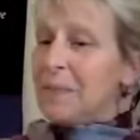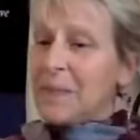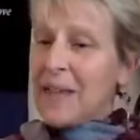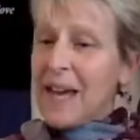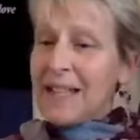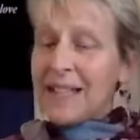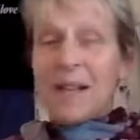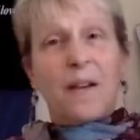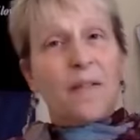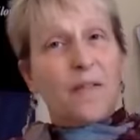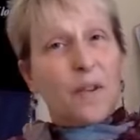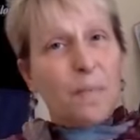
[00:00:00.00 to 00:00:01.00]
That's
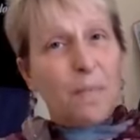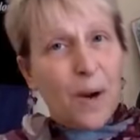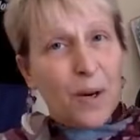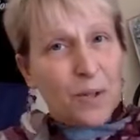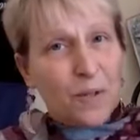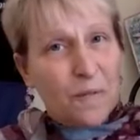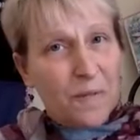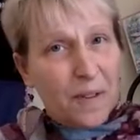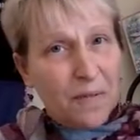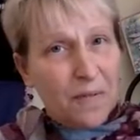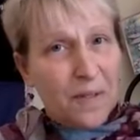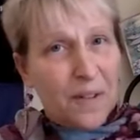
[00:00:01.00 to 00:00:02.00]
for March
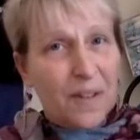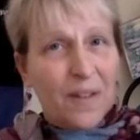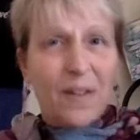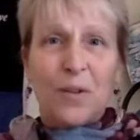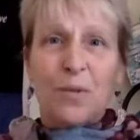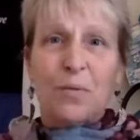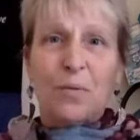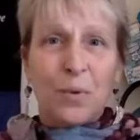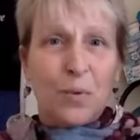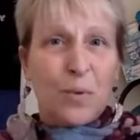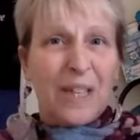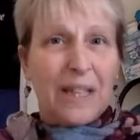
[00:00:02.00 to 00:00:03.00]
5th
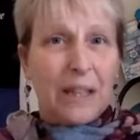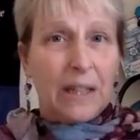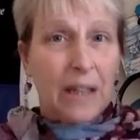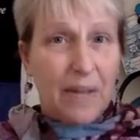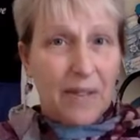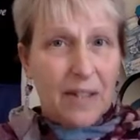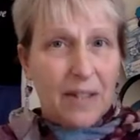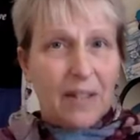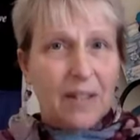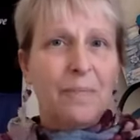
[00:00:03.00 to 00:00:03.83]
through 11th.